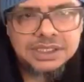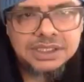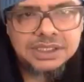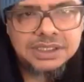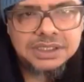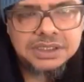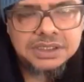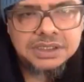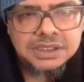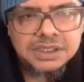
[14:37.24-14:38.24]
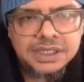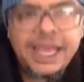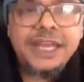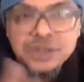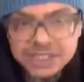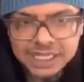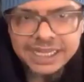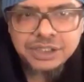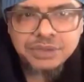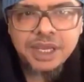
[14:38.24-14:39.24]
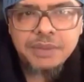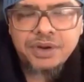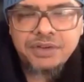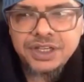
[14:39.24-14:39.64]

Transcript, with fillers: Yeah, no, that was that was.